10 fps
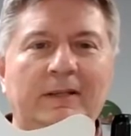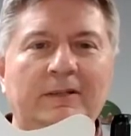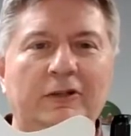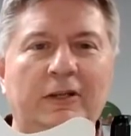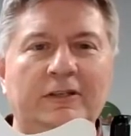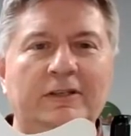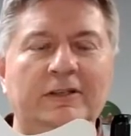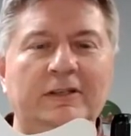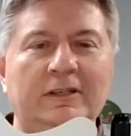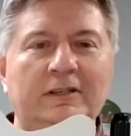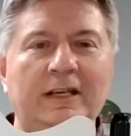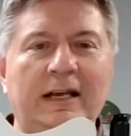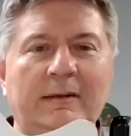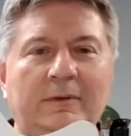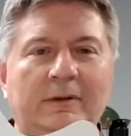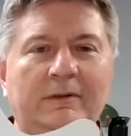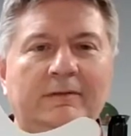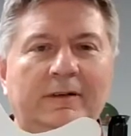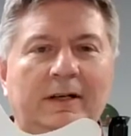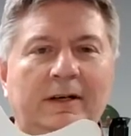So this is an
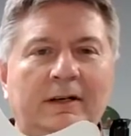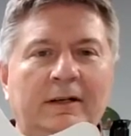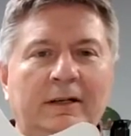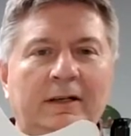example of